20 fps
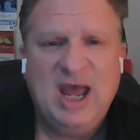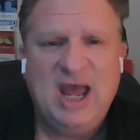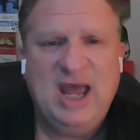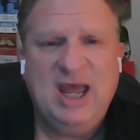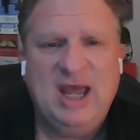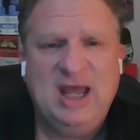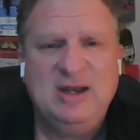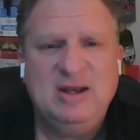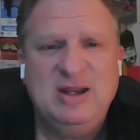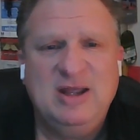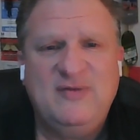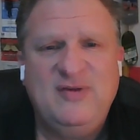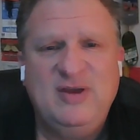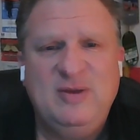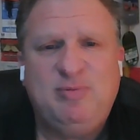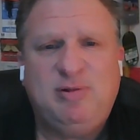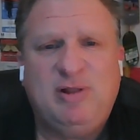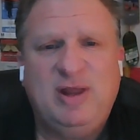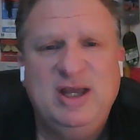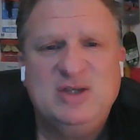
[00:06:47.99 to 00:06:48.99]
And if he
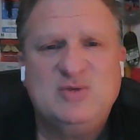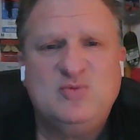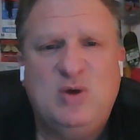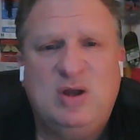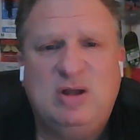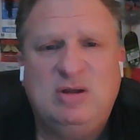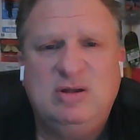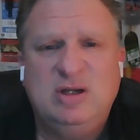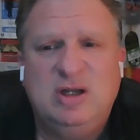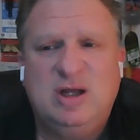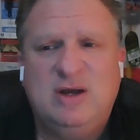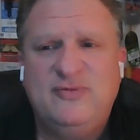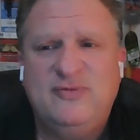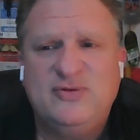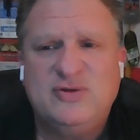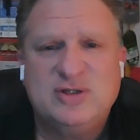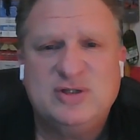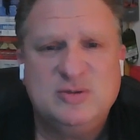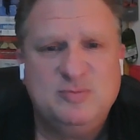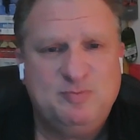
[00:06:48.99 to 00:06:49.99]
plays well enough,
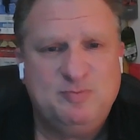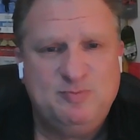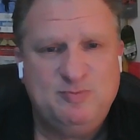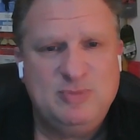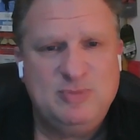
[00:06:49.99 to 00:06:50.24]
to